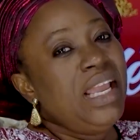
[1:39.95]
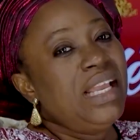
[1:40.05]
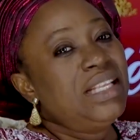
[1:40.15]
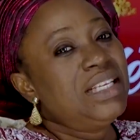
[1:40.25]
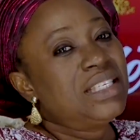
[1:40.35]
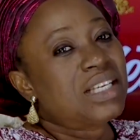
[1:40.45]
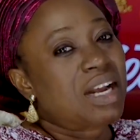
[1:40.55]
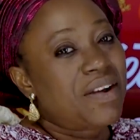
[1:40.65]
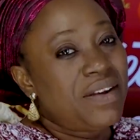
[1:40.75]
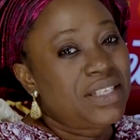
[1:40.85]
it is
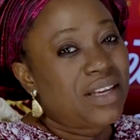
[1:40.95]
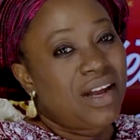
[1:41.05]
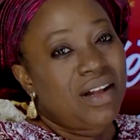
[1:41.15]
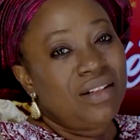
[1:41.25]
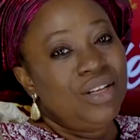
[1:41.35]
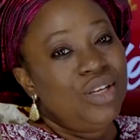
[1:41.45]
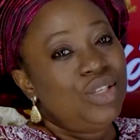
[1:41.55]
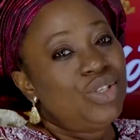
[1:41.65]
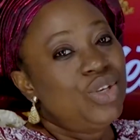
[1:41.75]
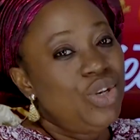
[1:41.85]
critical
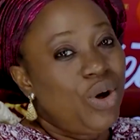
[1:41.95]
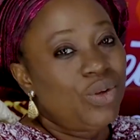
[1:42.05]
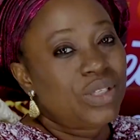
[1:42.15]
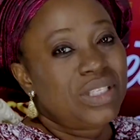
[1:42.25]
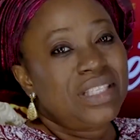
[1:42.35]
to note